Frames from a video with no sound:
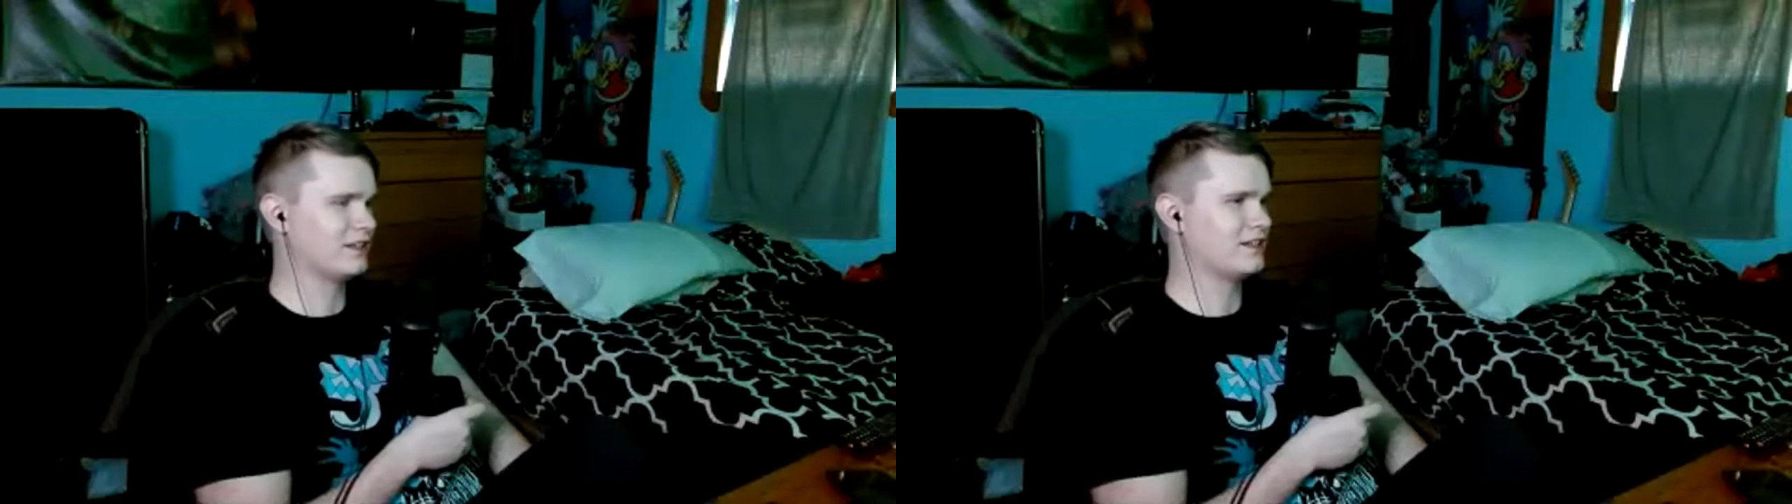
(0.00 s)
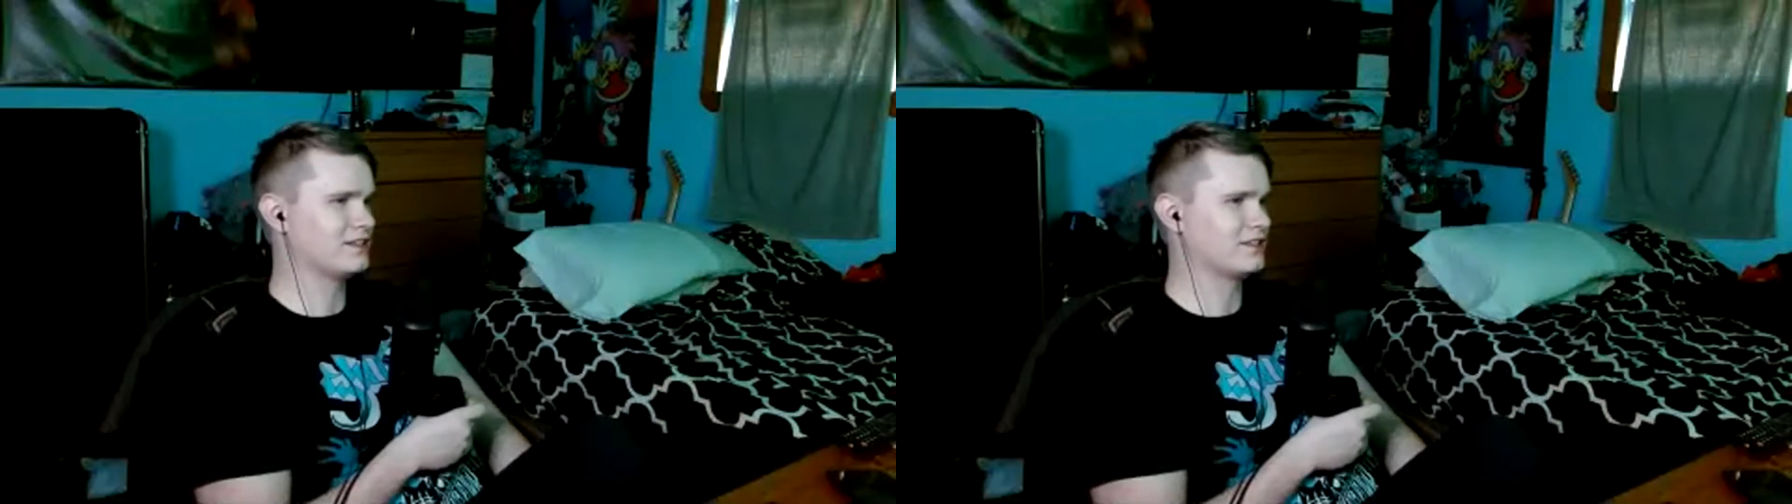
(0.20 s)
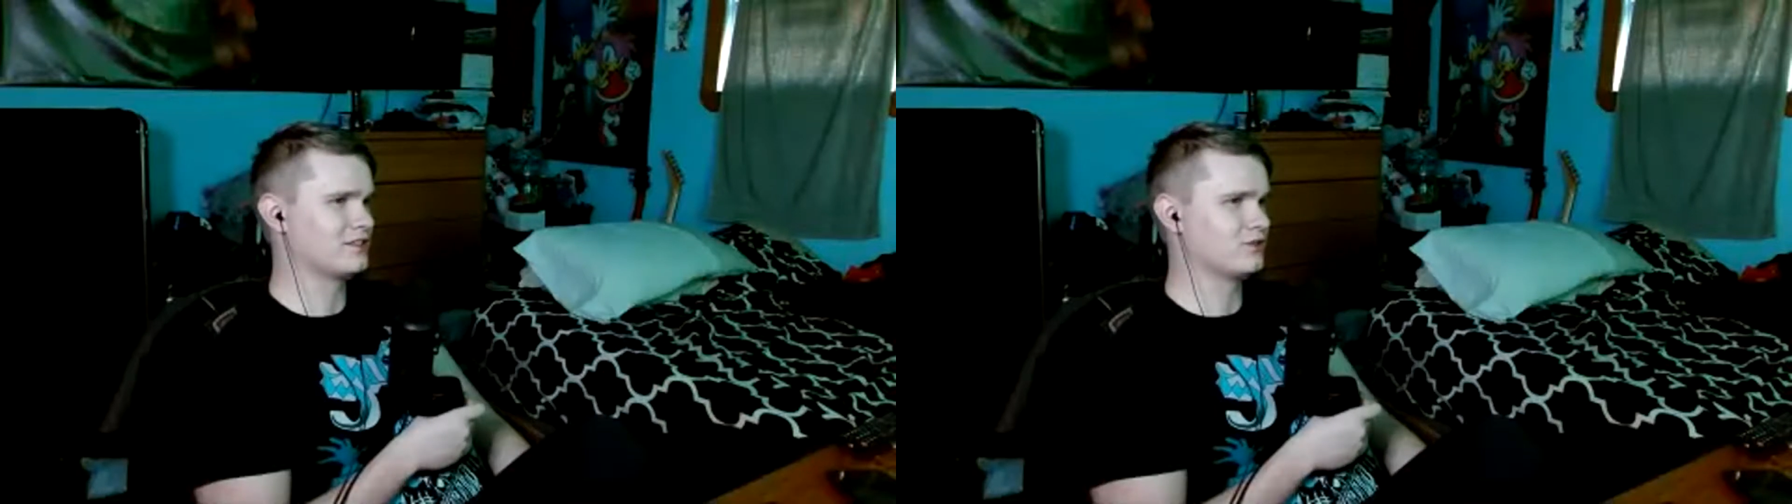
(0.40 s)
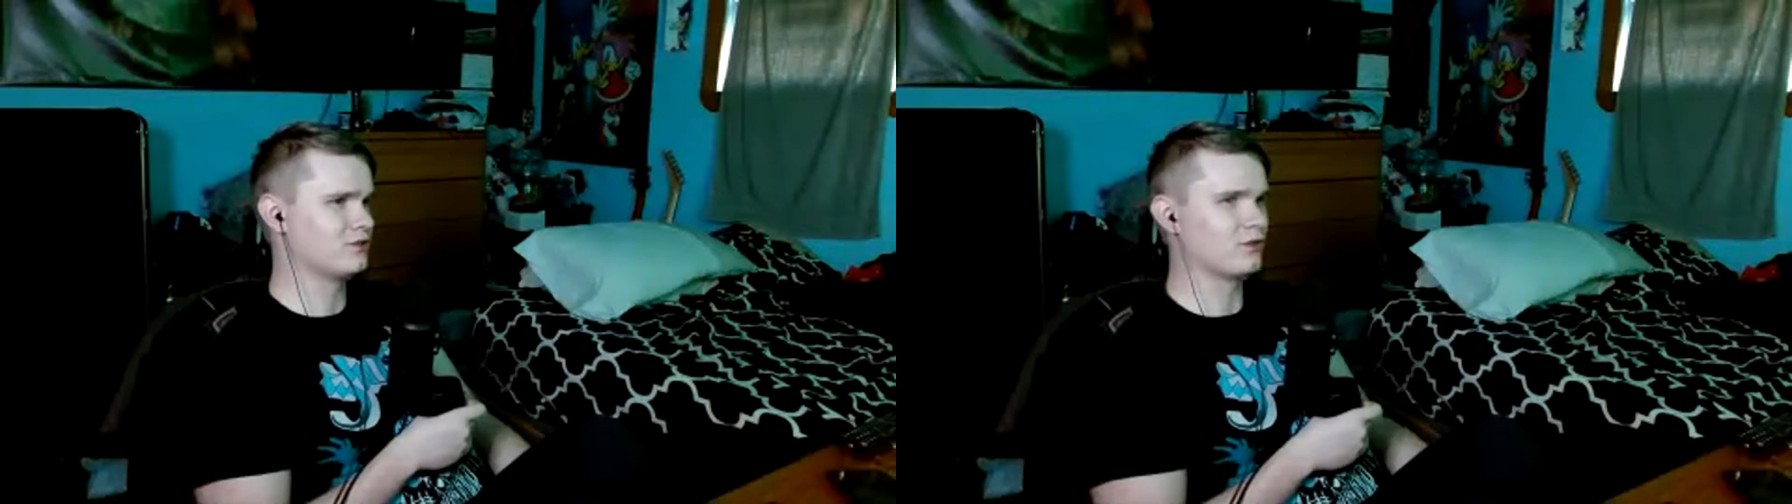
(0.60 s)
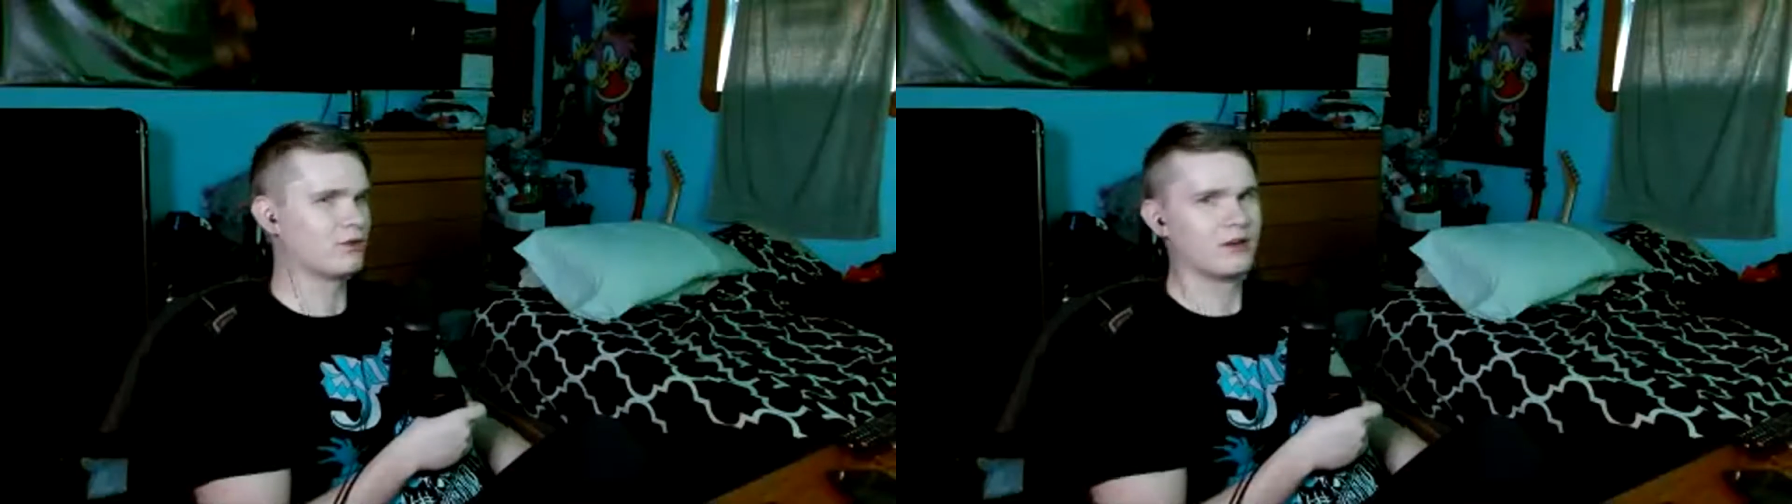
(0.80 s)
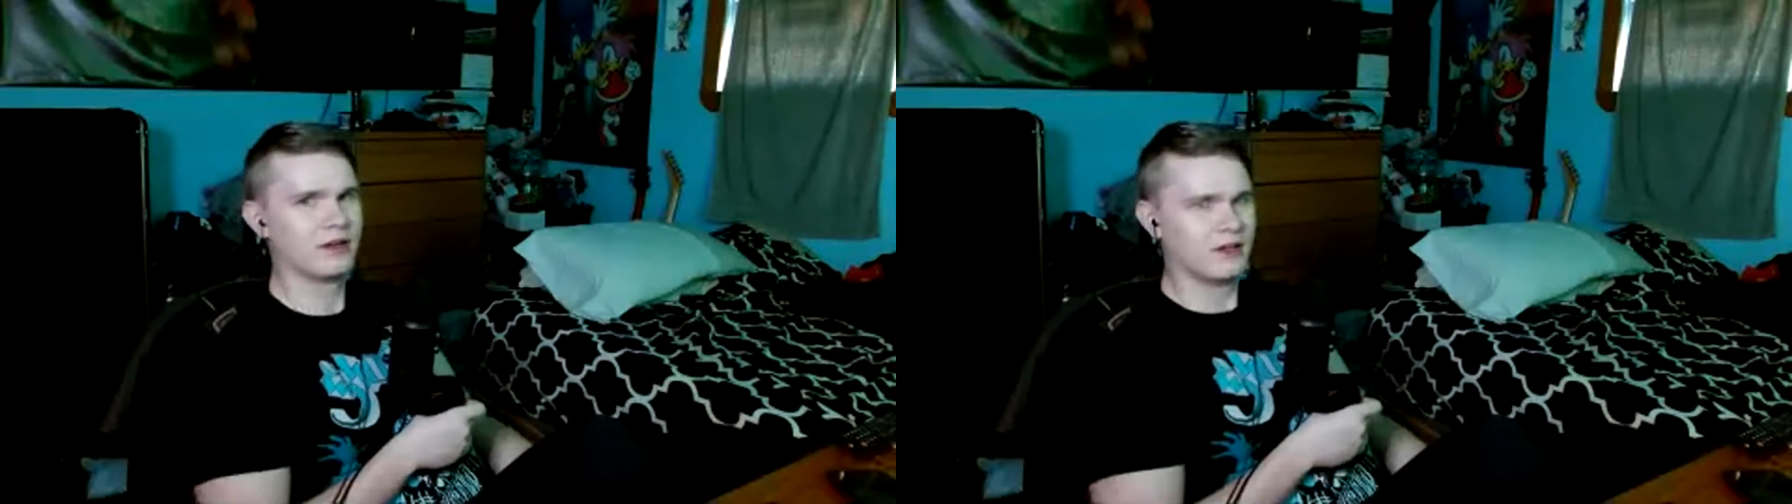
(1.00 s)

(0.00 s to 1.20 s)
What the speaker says: needs to do,